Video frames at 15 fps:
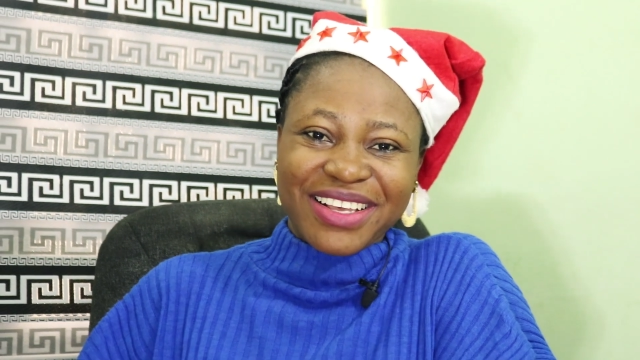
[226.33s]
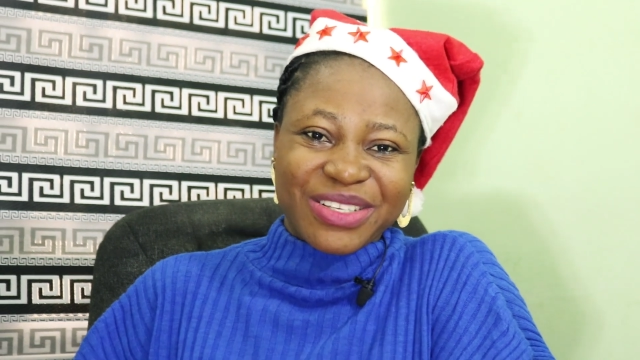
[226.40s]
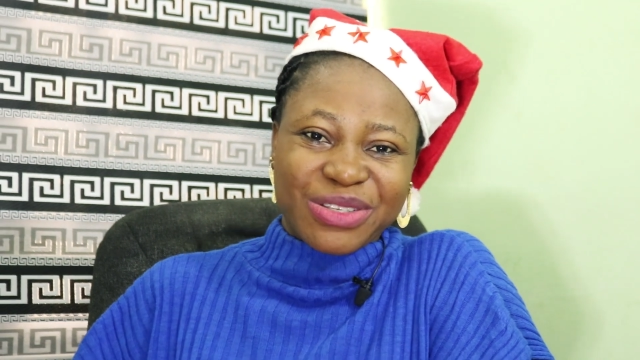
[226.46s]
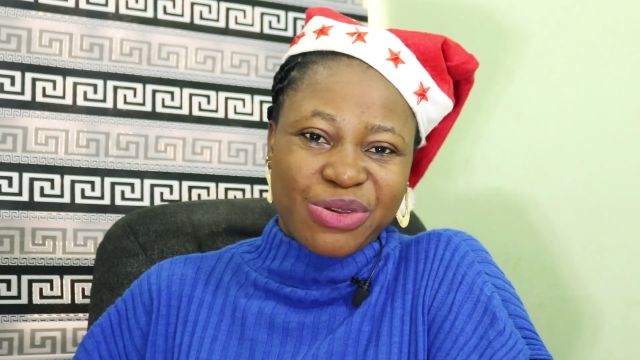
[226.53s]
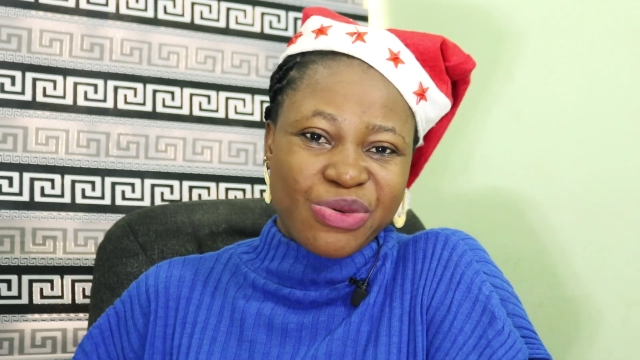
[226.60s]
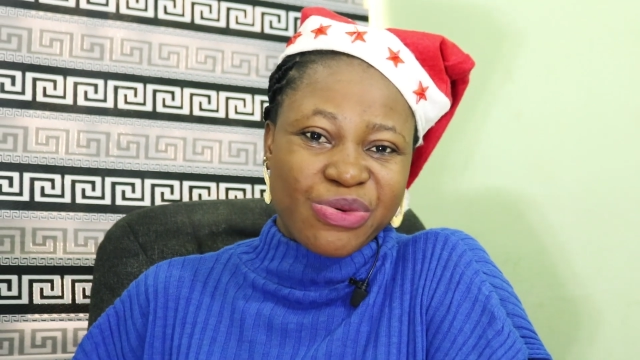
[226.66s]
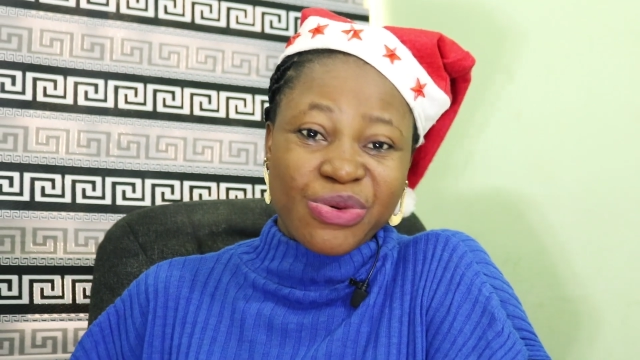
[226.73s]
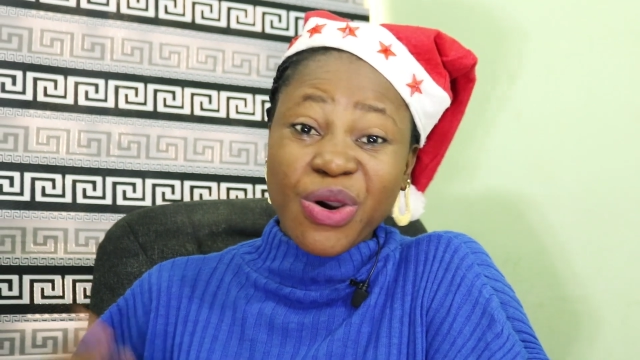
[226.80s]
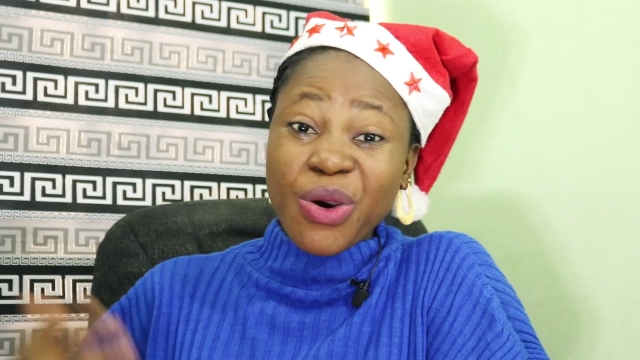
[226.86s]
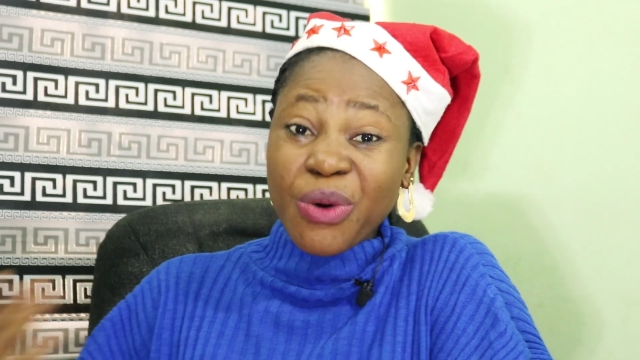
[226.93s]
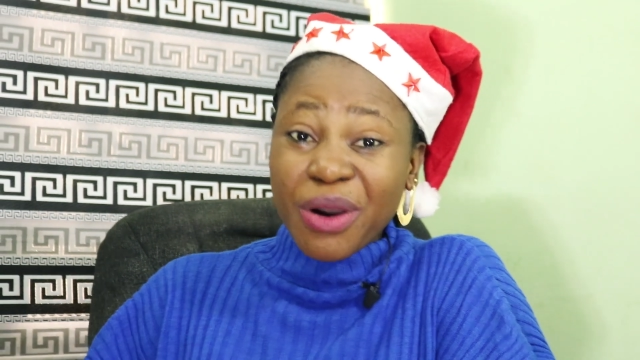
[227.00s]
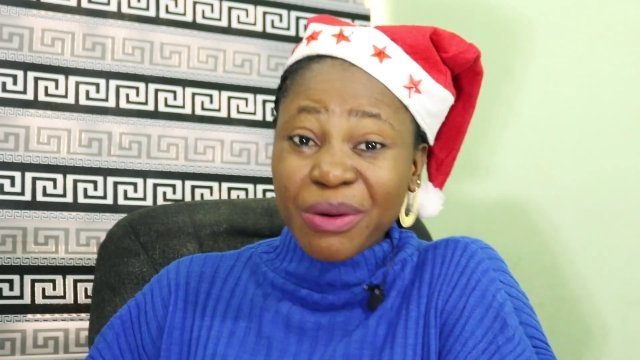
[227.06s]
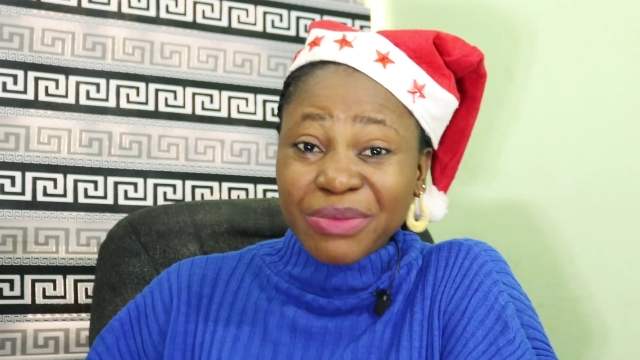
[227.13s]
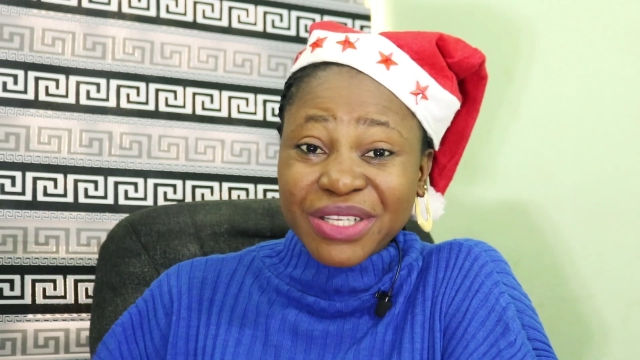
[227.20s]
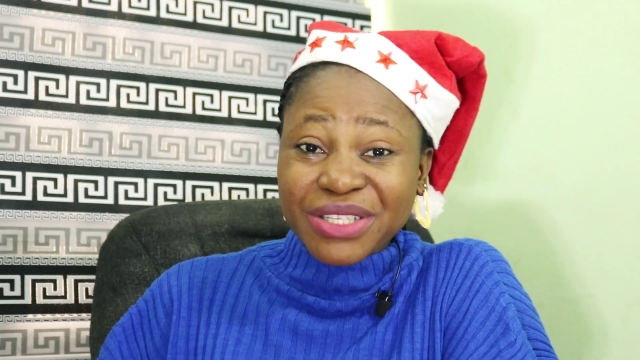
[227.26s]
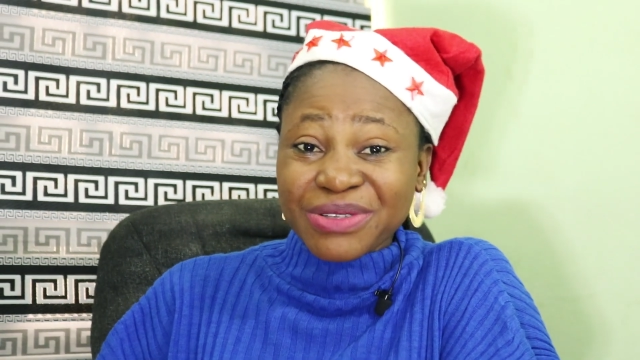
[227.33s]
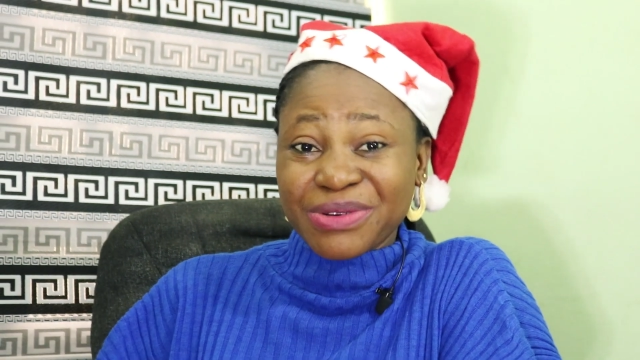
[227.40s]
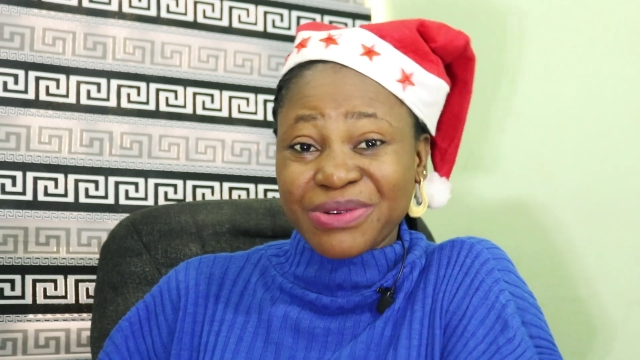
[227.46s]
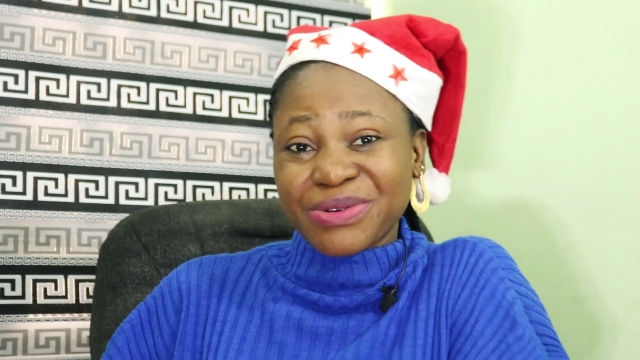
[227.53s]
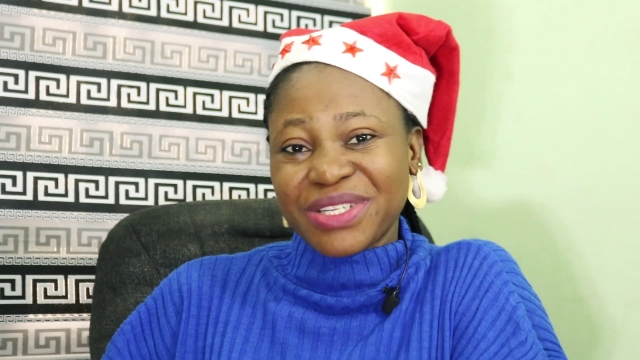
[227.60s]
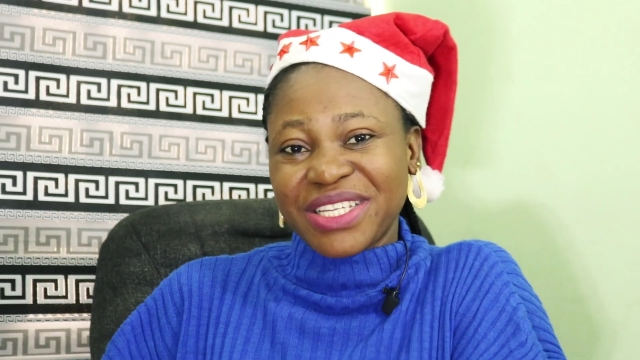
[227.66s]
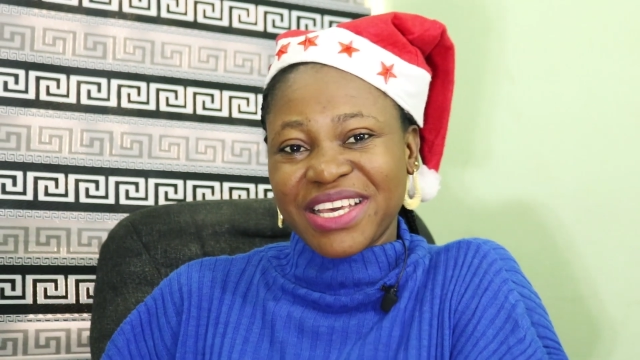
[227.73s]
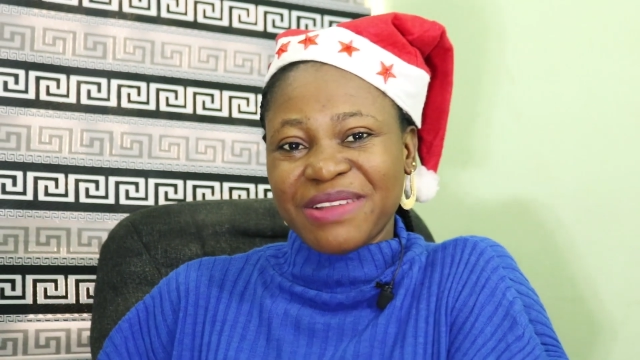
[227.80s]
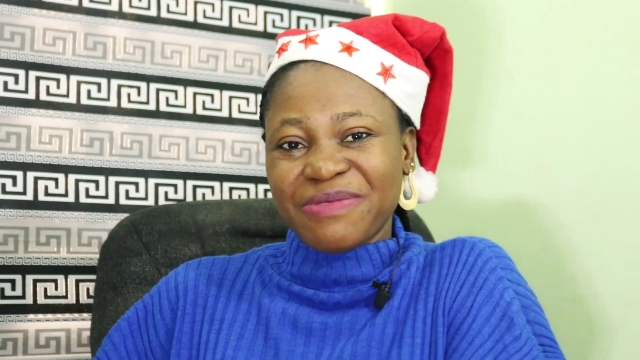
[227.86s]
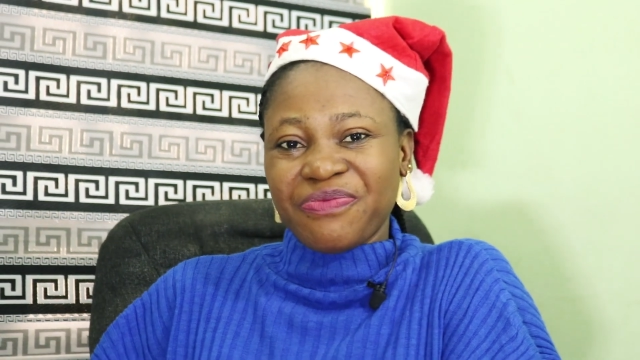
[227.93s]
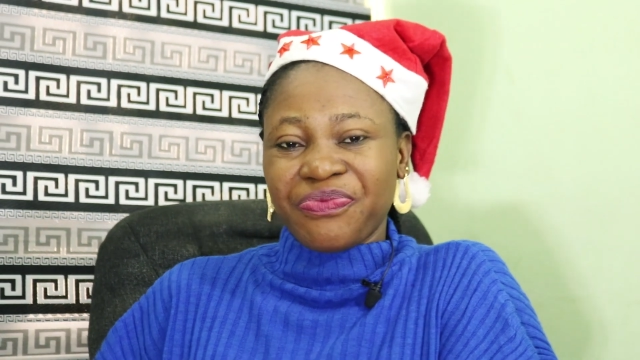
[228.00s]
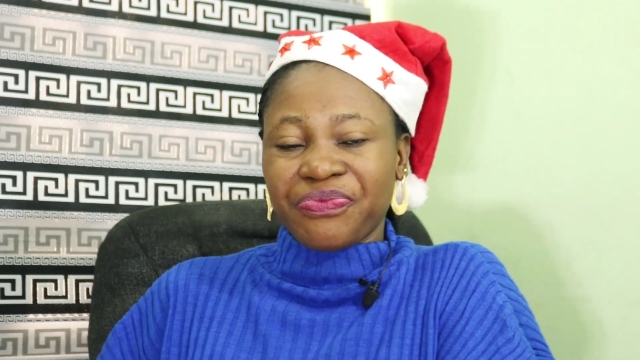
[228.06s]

So he would not want me to go there.